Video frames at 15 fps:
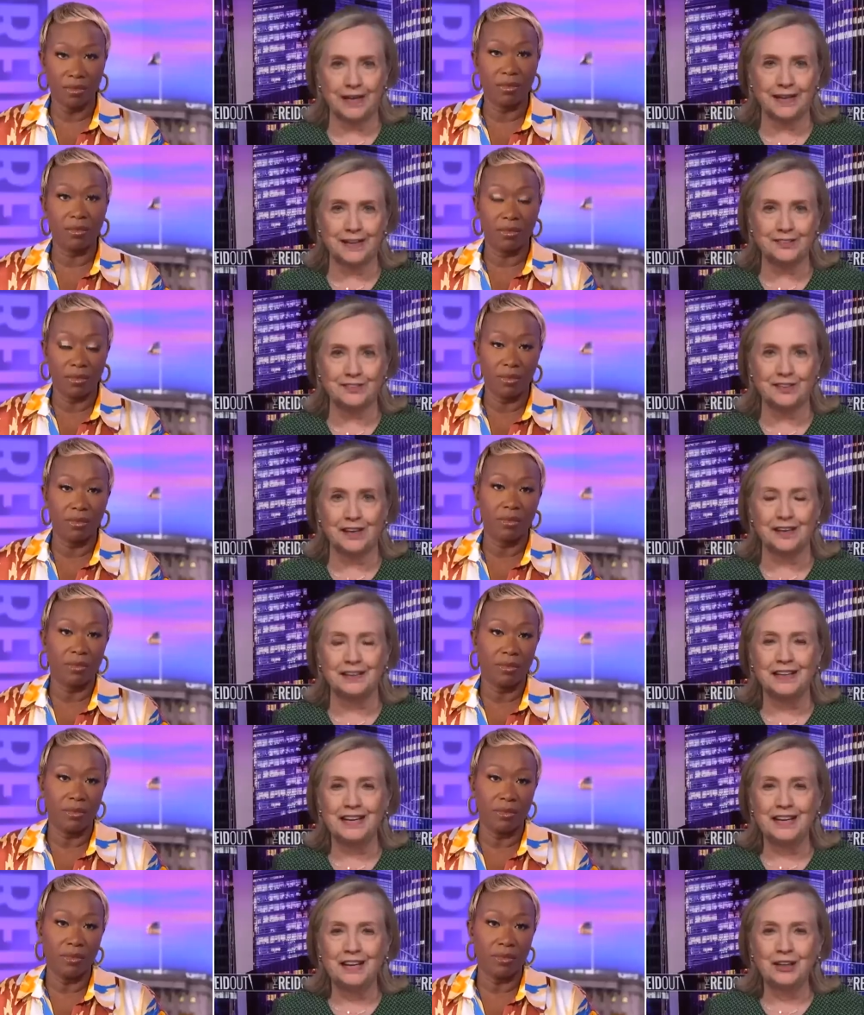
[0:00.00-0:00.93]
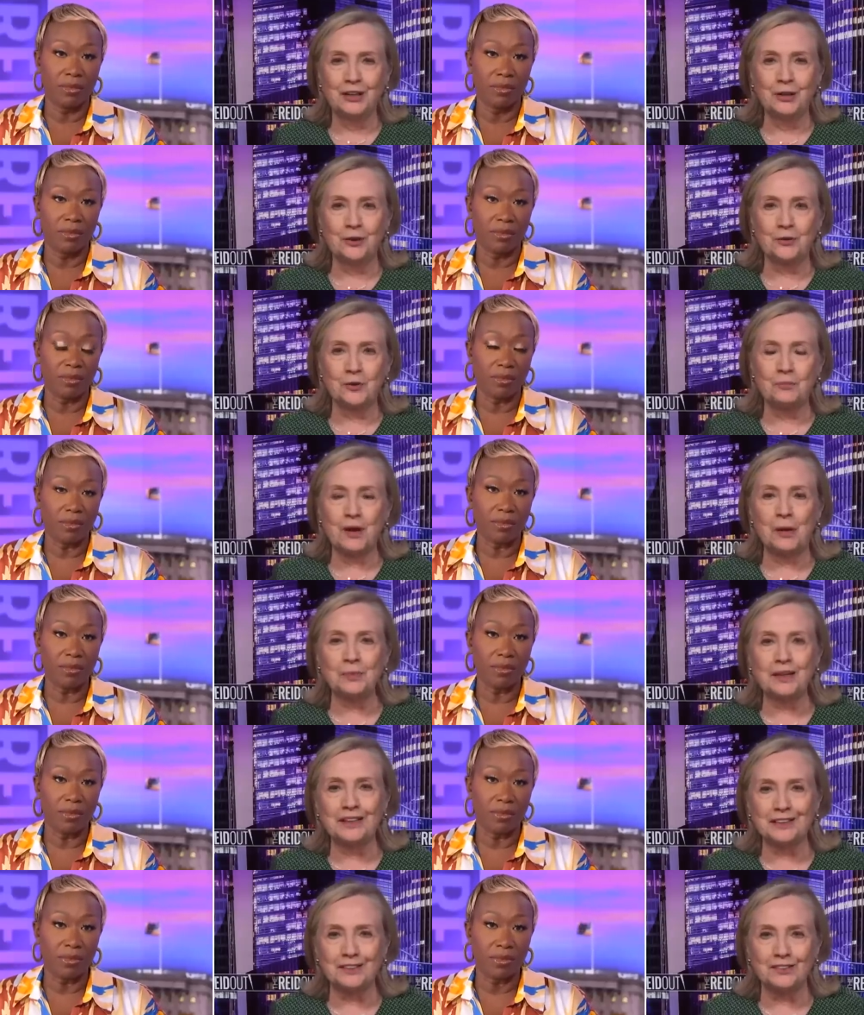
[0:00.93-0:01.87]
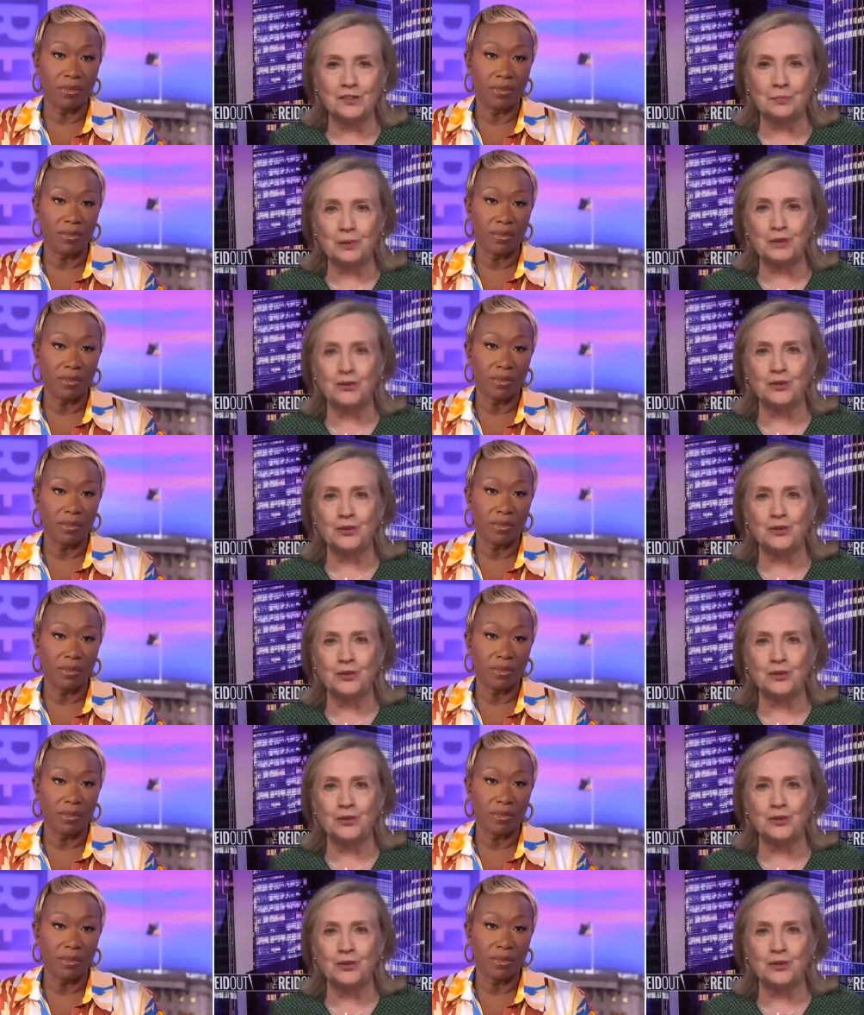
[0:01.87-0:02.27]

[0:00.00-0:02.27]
Speaker 1: Like I said, you know, the Republicans have been